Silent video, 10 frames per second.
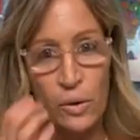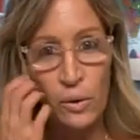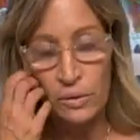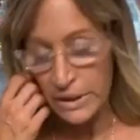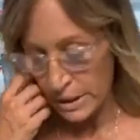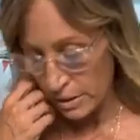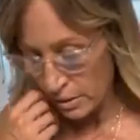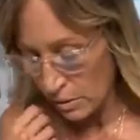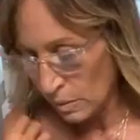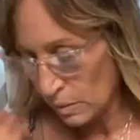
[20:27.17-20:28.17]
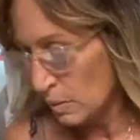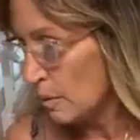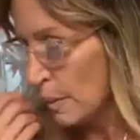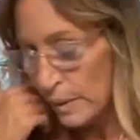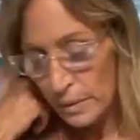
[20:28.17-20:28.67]
the hole, digging the hole,
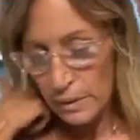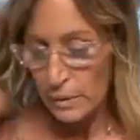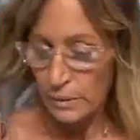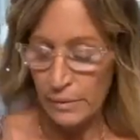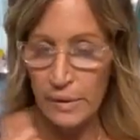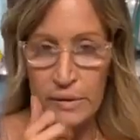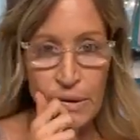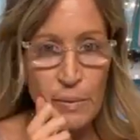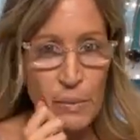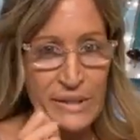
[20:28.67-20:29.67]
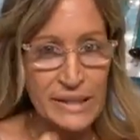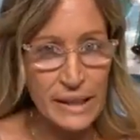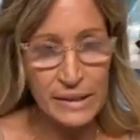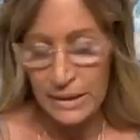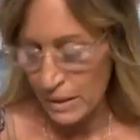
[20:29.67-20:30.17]
and someone was
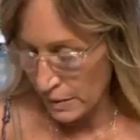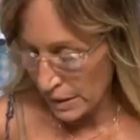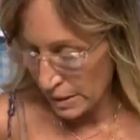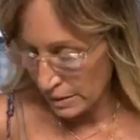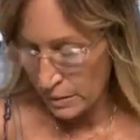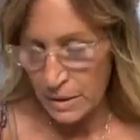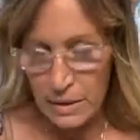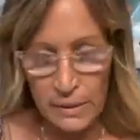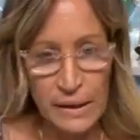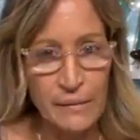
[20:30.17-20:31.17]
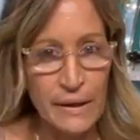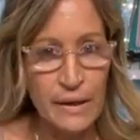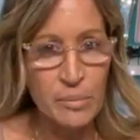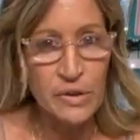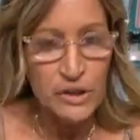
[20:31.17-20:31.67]
standing down in it because they were getting
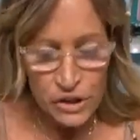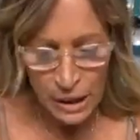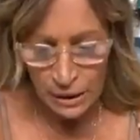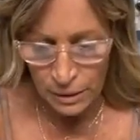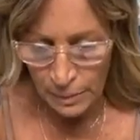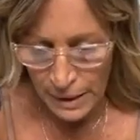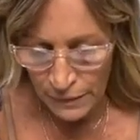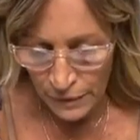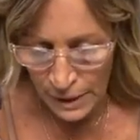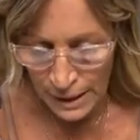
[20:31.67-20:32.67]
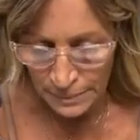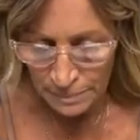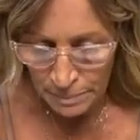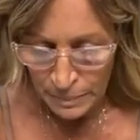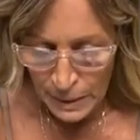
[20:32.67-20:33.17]
ready to put the shell or whatever
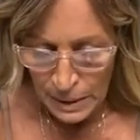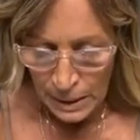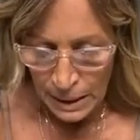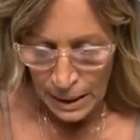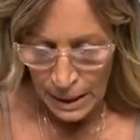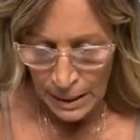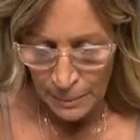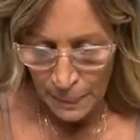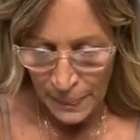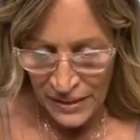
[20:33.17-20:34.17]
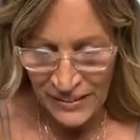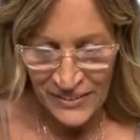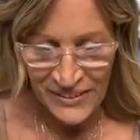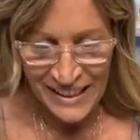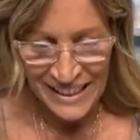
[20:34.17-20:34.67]
on, the
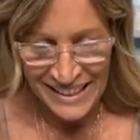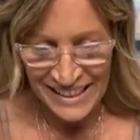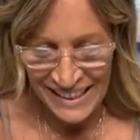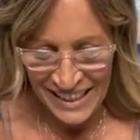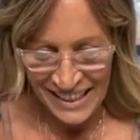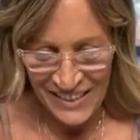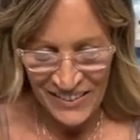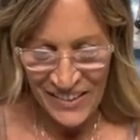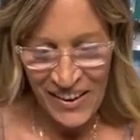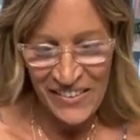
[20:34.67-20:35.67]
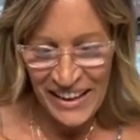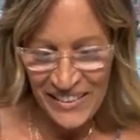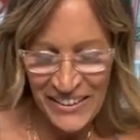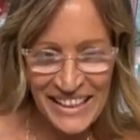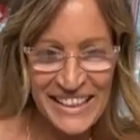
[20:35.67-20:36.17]
little ant, you know, oh,
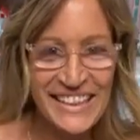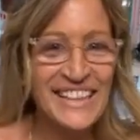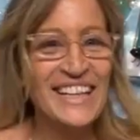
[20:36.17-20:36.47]
that one?